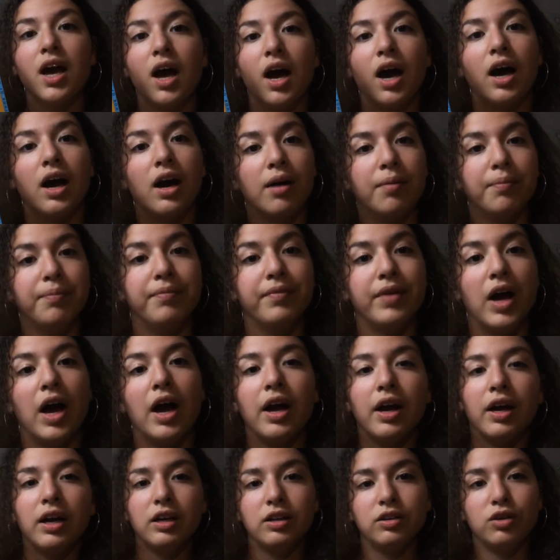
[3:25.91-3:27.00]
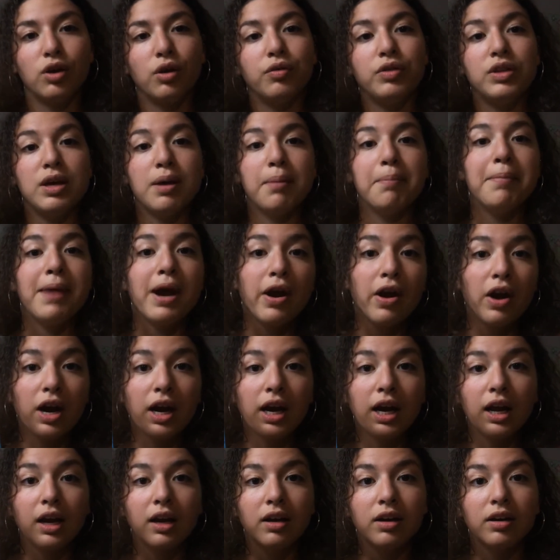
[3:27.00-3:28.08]
I know the
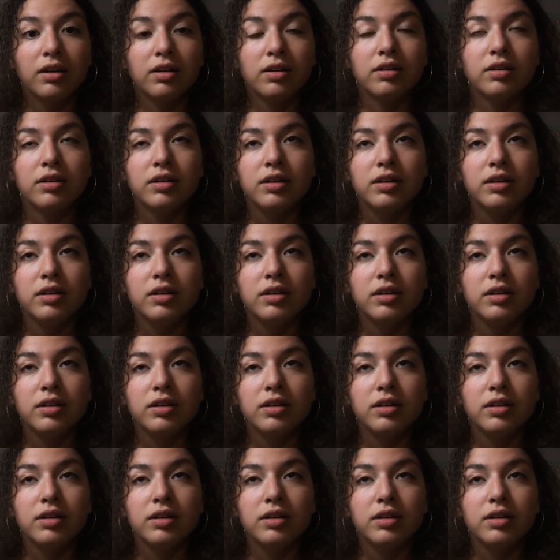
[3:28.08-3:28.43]
American